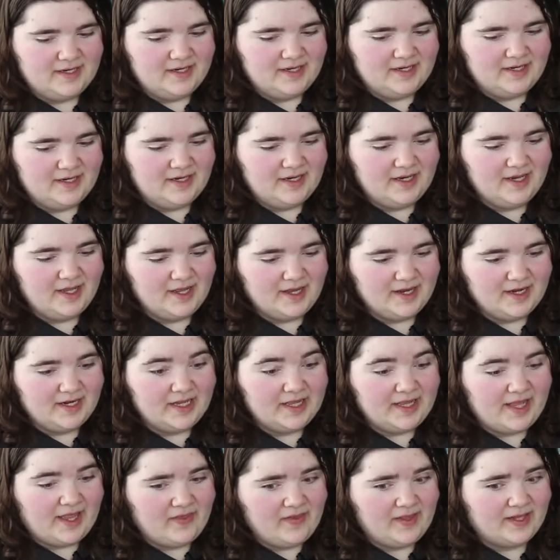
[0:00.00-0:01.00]
I'm not
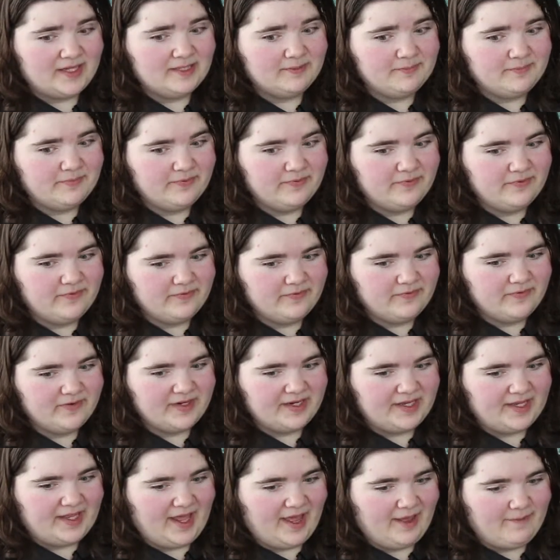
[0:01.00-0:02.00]
gonna lie, that's
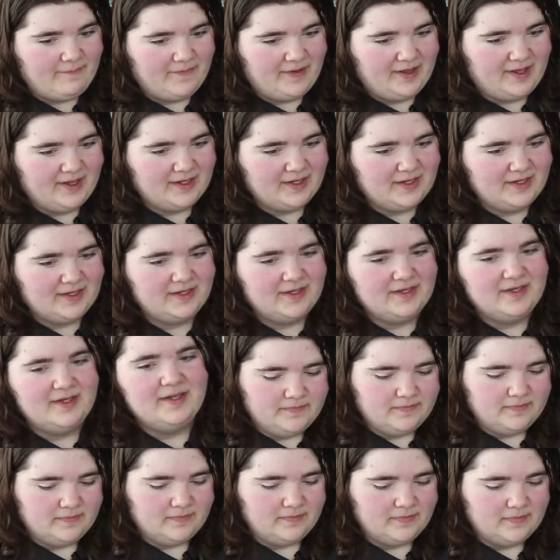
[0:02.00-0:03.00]
pretty epic.
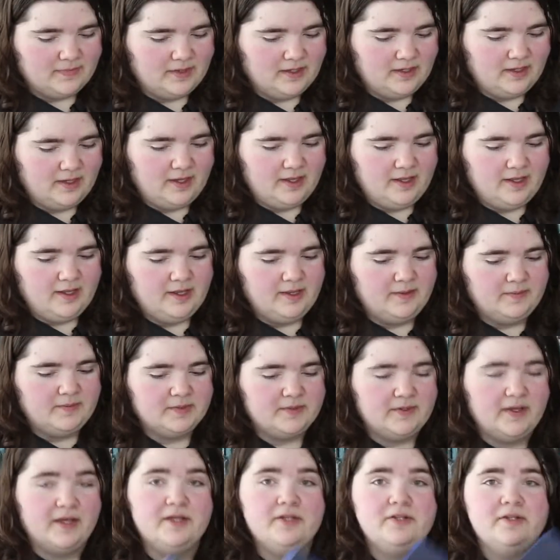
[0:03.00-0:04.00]
Um,
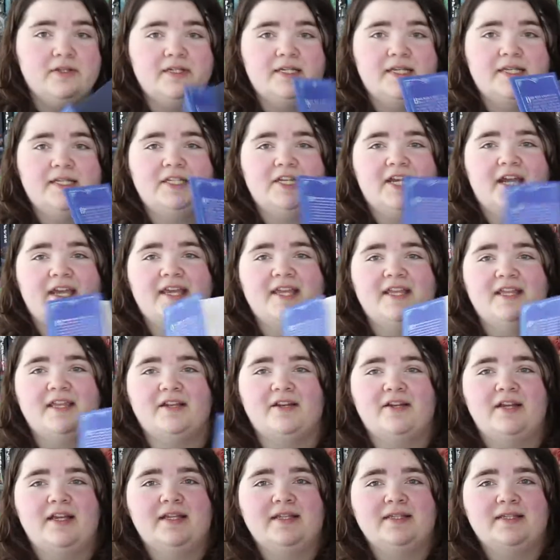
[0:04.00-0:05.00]
so under the dust jacket,
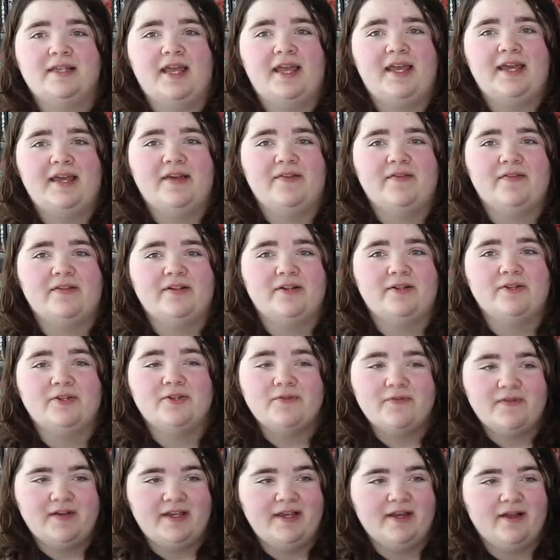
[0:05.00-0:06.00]
there is a little
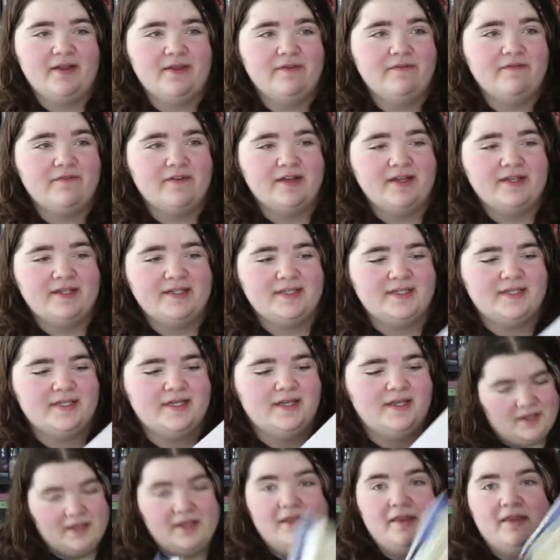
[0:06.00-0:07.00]
tree on the front.
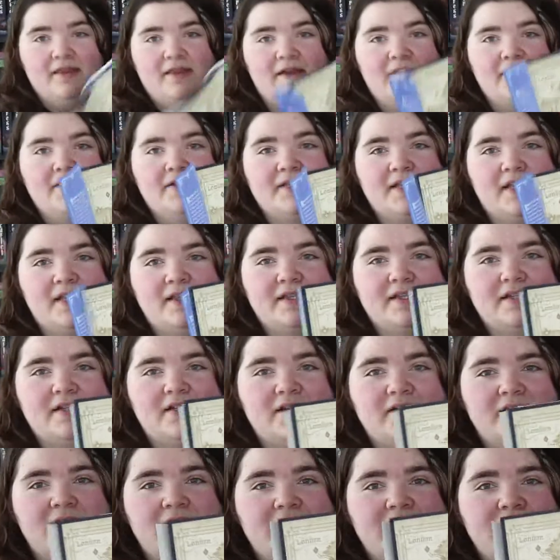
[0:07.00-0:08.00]
There's a
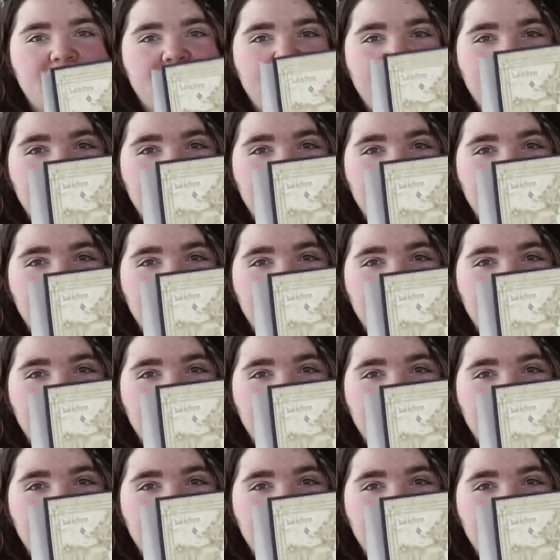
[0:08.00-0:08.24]
little